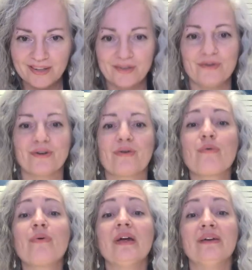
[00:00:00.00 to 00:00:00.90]
your
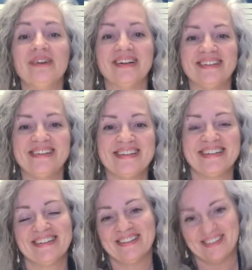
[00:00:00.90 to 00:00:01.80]
querent,
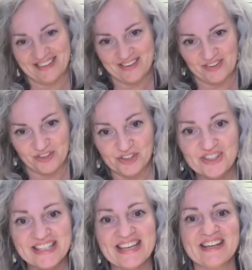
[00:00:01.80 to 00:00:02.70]
your
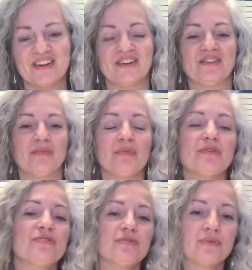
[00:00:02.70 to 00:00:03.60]
seeker, the
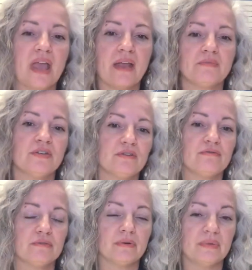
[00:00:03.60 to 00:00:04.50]
person who came to you
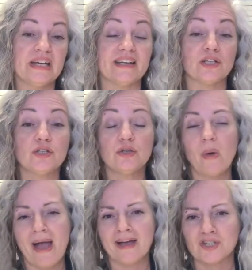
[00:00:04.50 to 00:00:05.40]
for a reading, to
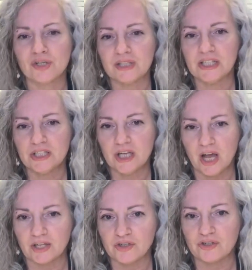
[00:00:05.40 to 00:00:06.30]
actually
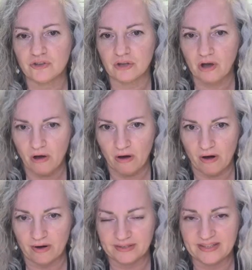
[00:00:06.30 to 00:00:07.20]
touch the
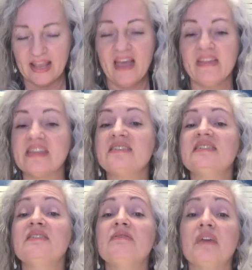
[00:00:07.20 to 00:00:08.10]
cards. This
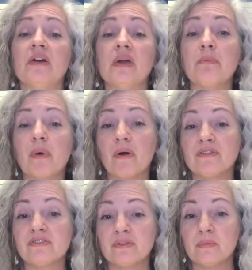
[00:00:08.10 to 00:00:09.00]
is a very
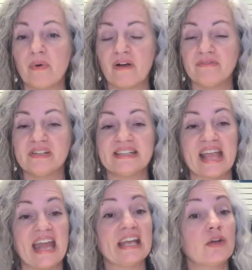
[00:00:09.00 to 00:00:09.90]
personal preference,
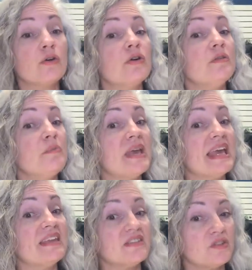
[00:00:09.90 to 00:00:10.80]
and it could
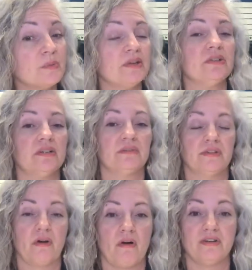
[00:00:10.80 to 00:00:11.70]
be the spirit of
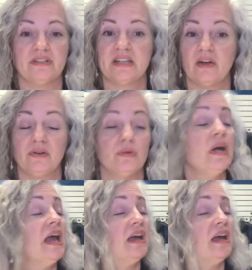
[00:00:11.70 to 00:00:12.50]
the cards tell you,